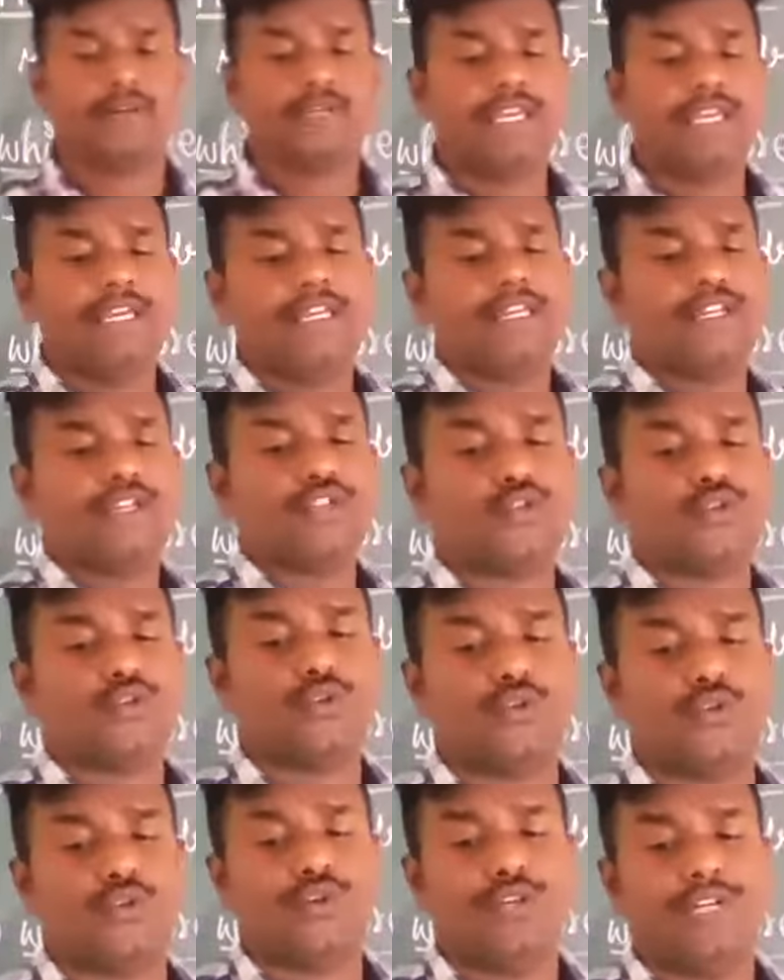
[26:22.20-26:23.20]
Okay,
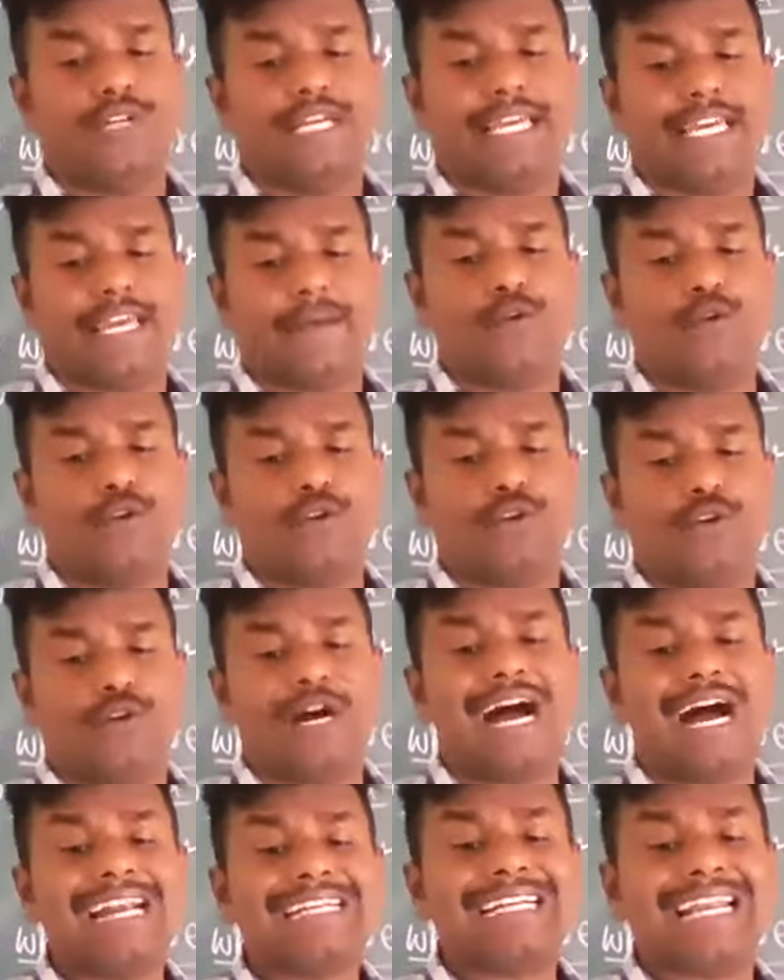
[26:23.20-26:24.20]
so about the
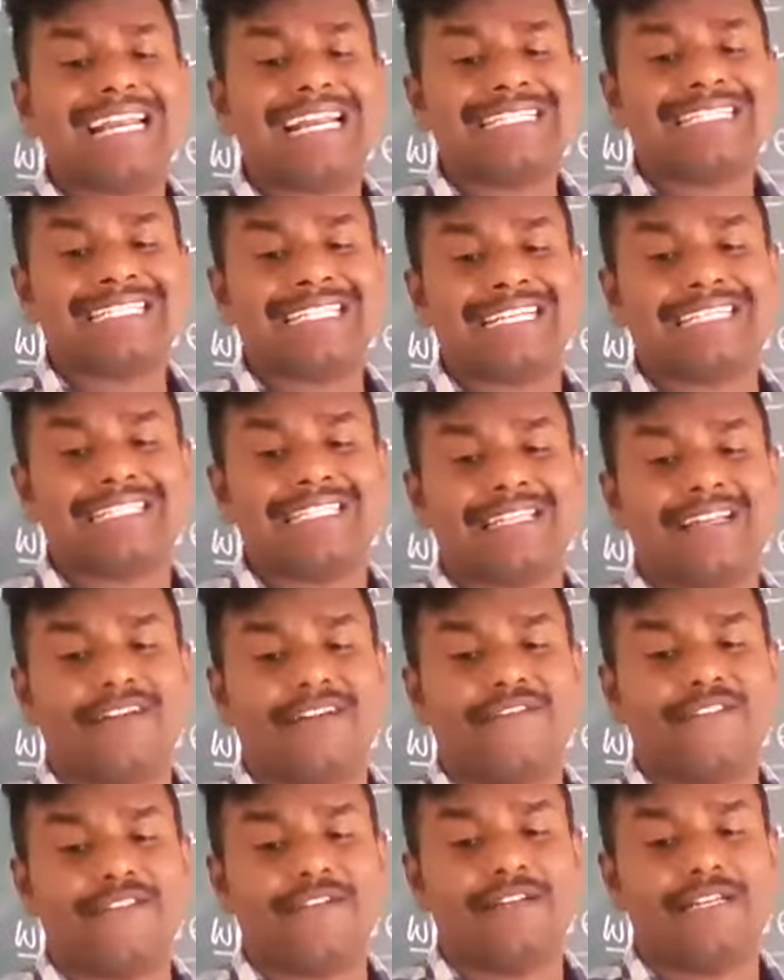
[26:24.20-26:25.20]
ultra structure
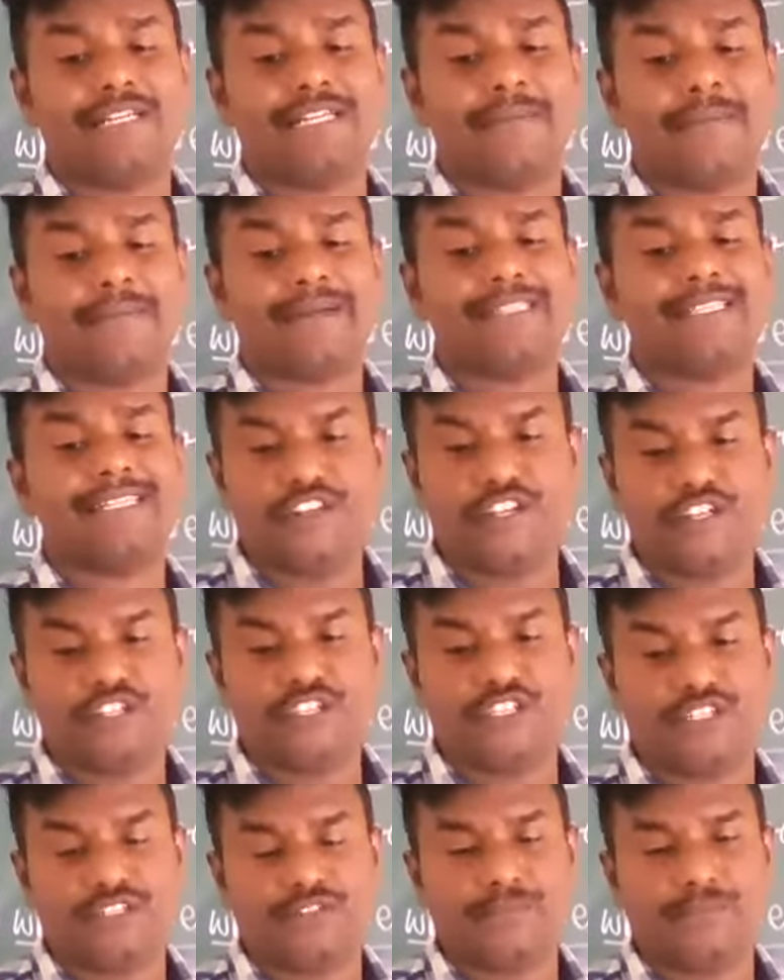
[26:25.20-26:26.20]
of
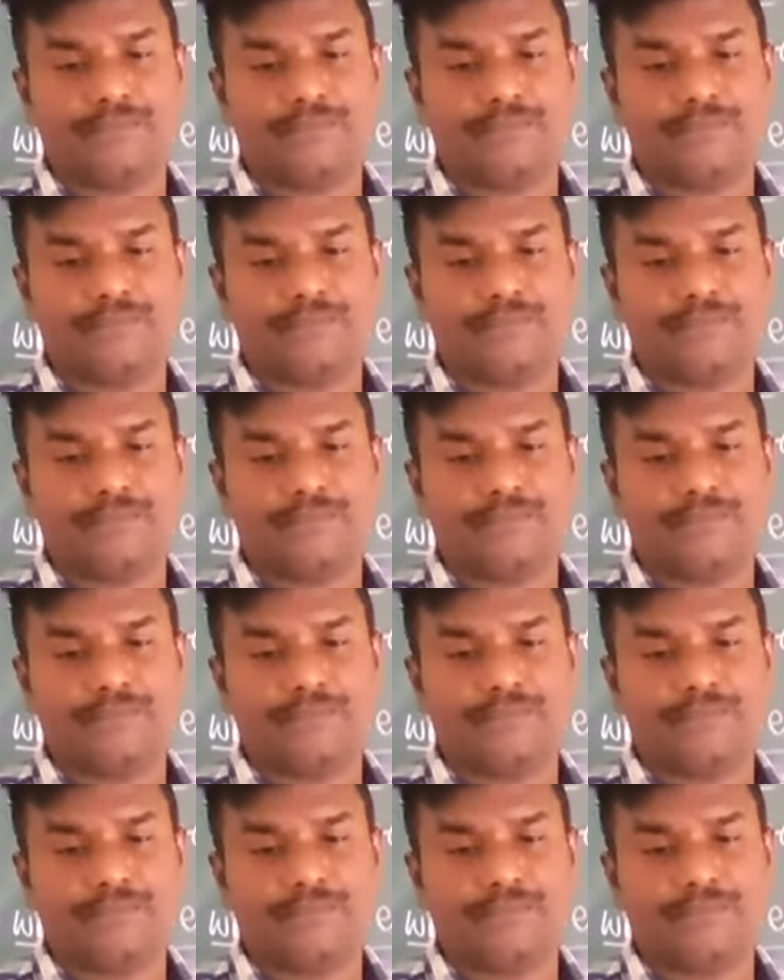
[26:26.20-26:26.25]
finish.